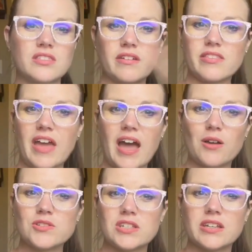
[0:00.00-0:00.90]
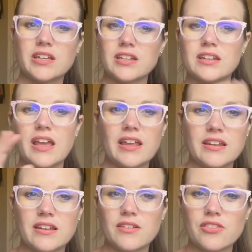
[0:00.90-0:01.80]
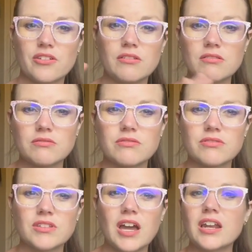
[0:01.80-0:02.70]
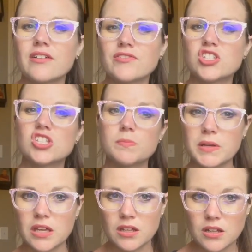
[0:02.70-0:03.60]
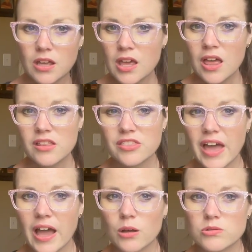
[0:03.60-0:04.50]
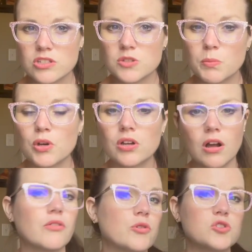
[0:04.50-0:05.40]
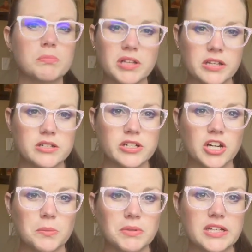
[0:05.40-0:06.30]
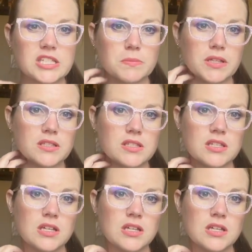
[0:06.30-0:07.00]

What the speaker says: the housing and the kind of spin that the houses put on those planetary placements.